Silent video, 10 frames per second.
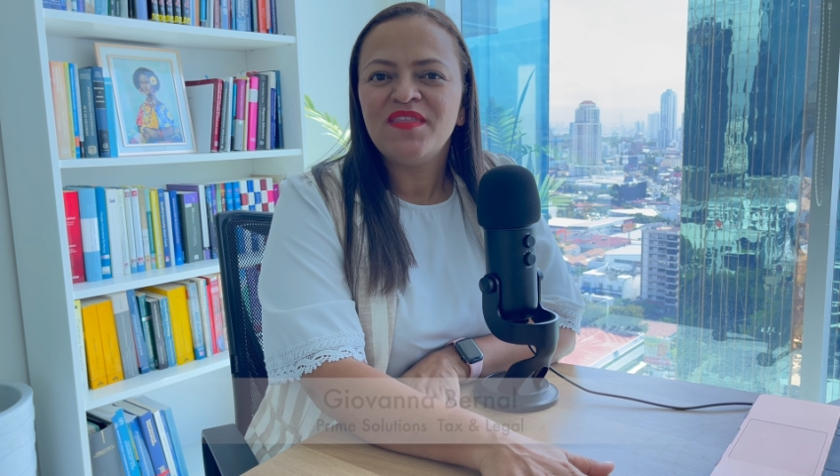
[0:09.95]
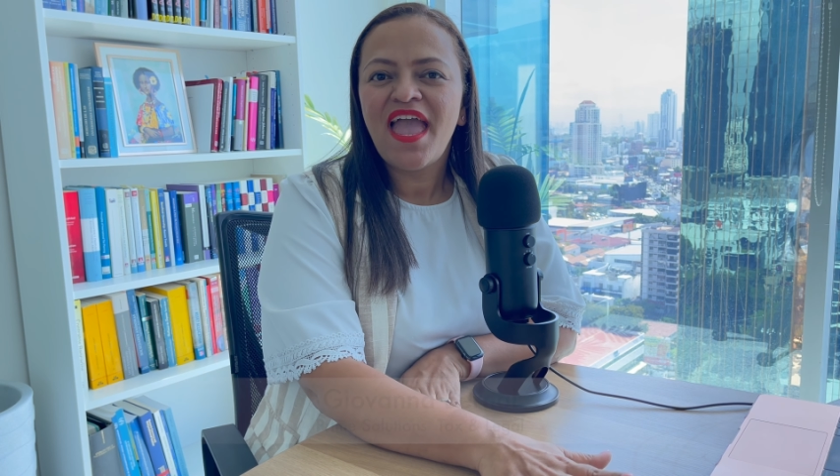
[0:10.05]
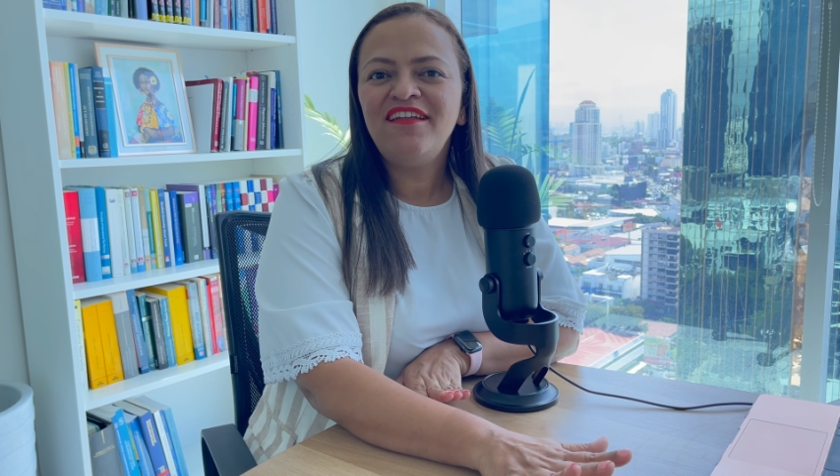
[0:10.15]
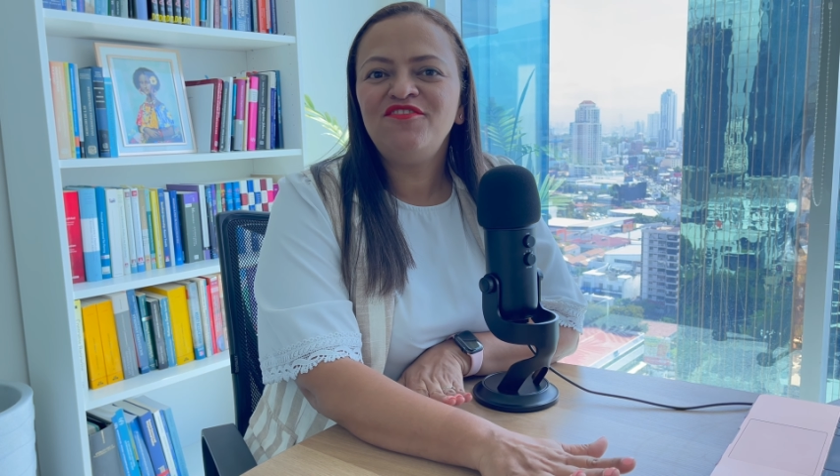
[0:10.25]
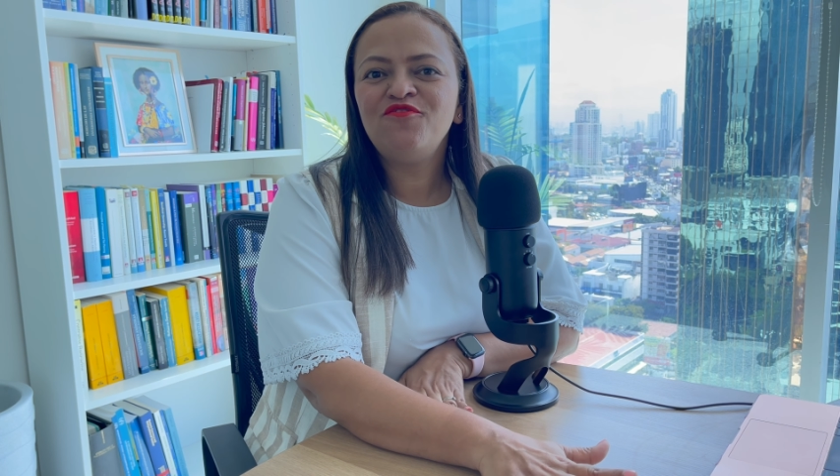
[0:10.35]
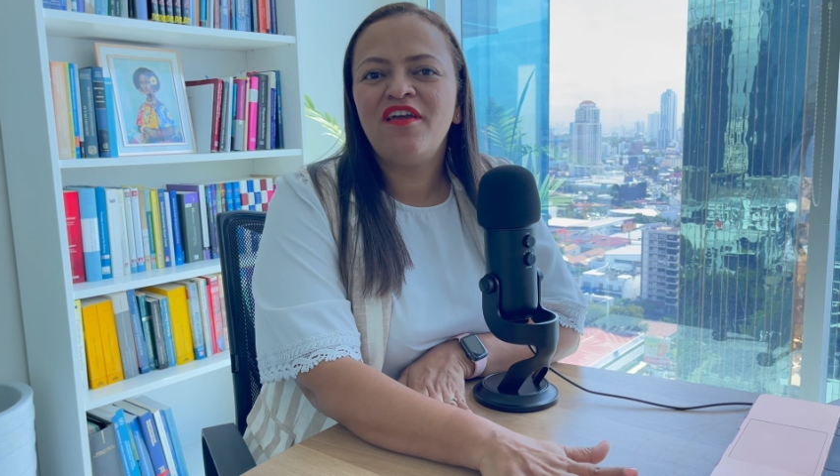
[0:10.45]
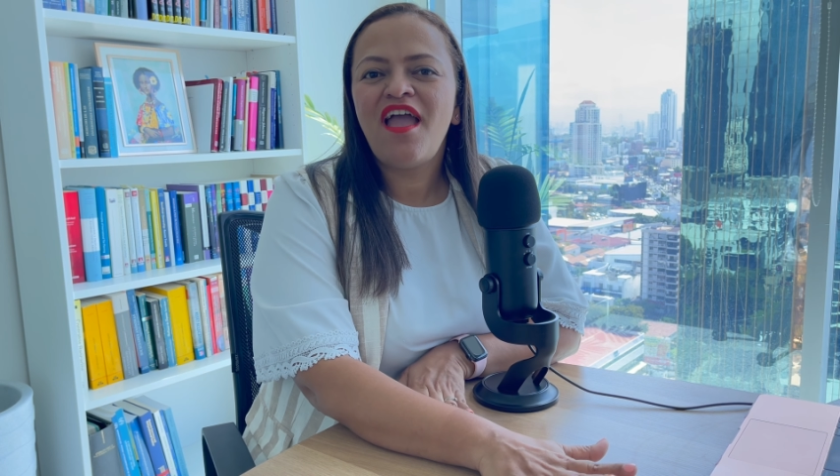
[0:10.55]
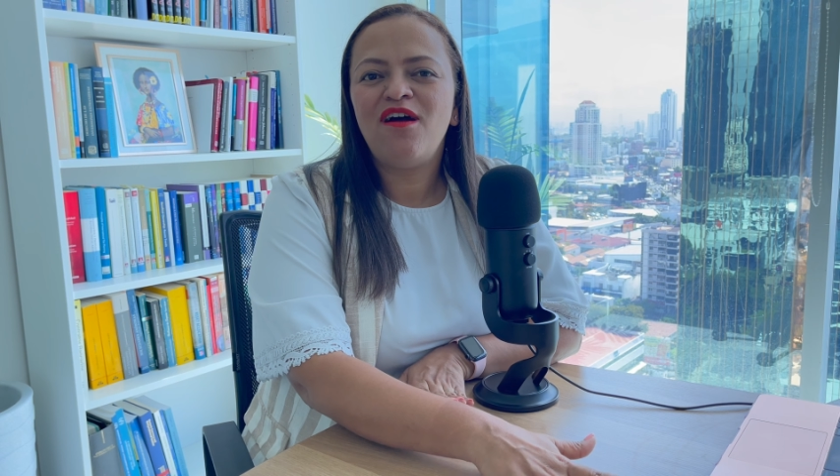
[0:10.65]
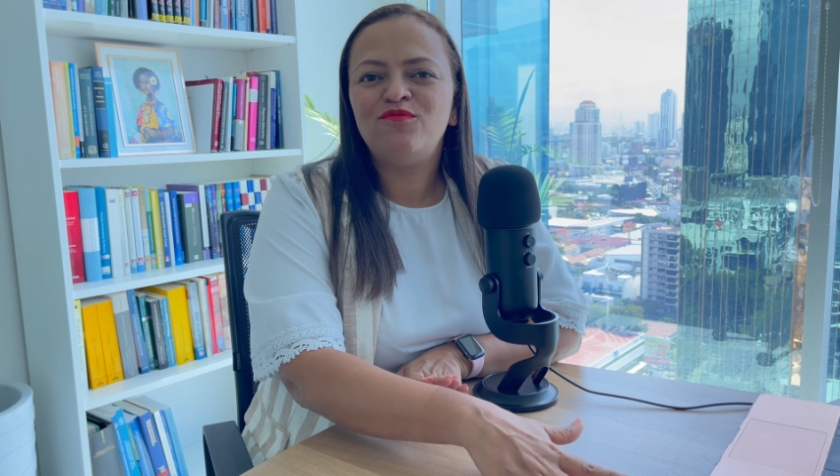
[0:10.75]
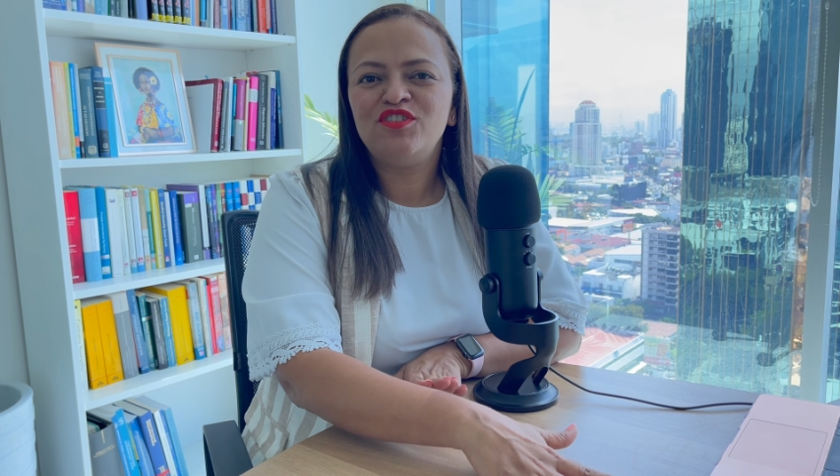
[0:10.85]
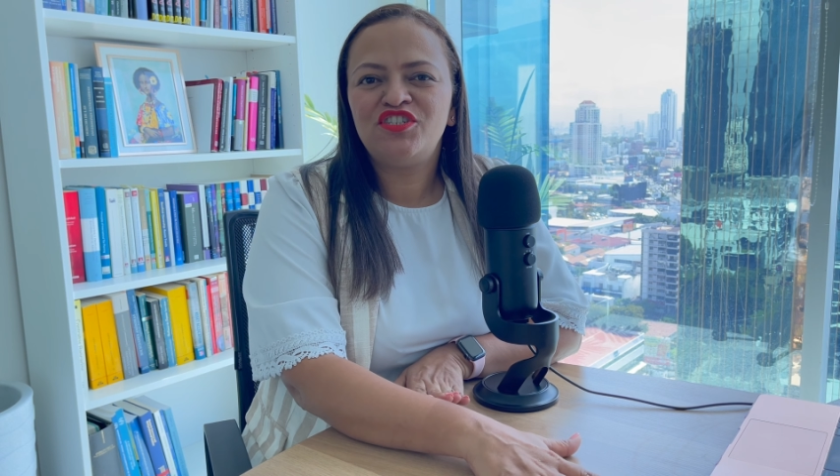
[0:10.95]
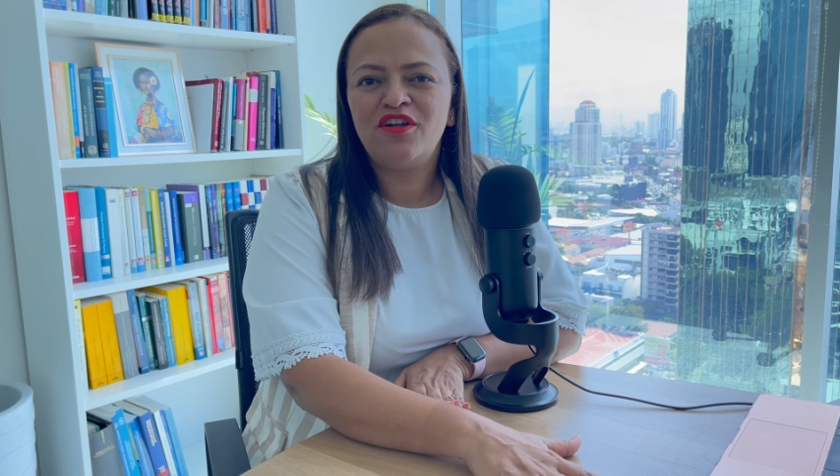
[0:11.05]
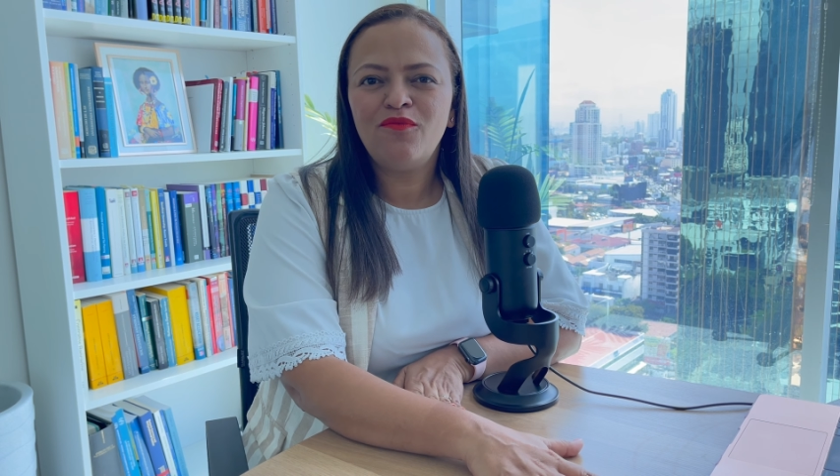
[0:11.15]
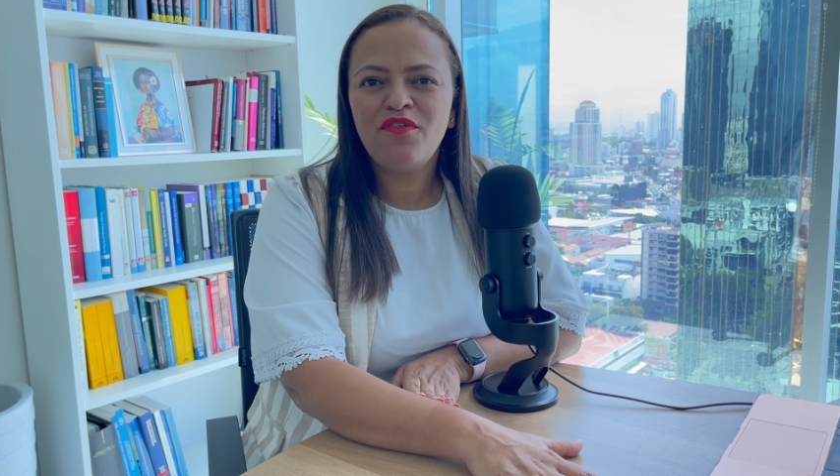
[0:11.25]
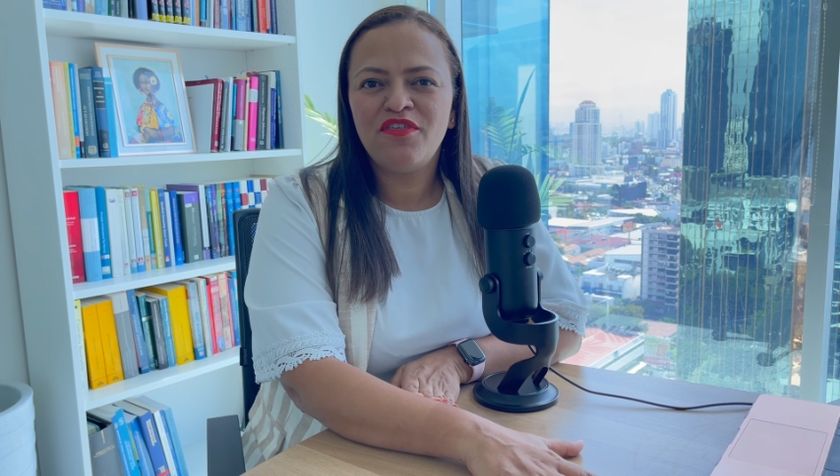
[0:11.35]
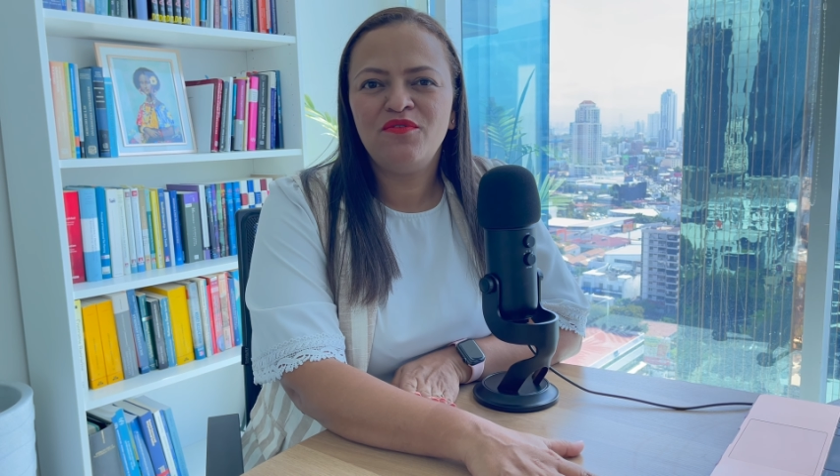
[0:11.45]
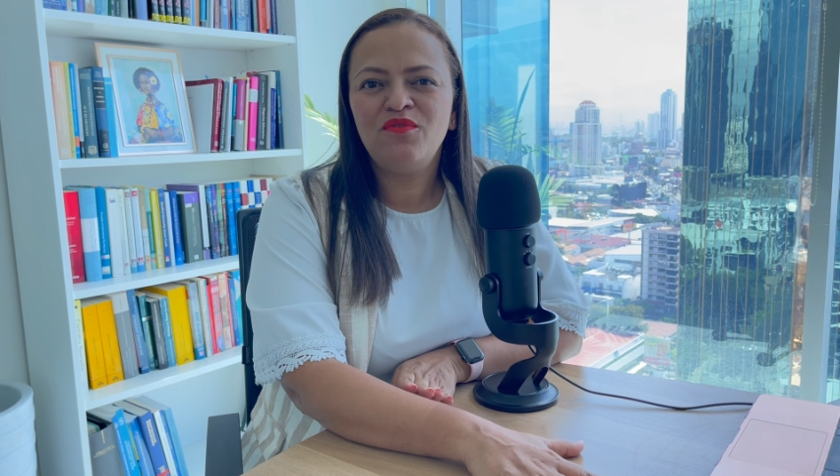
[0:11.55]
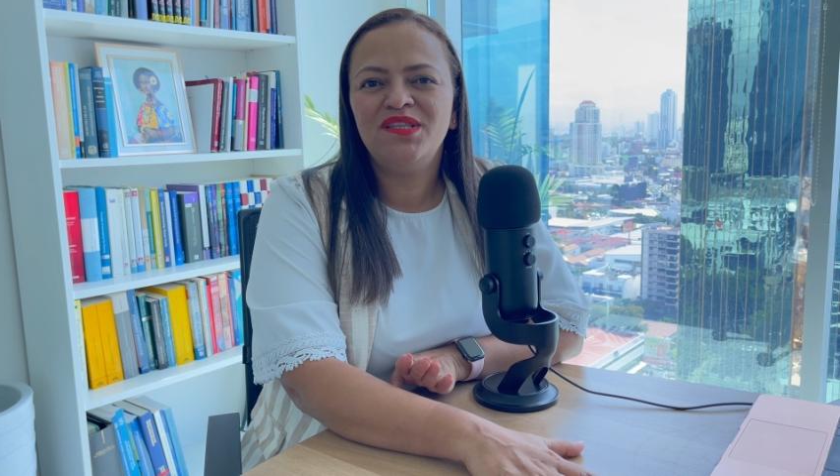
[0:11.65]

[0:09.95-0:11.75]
and today I will share with you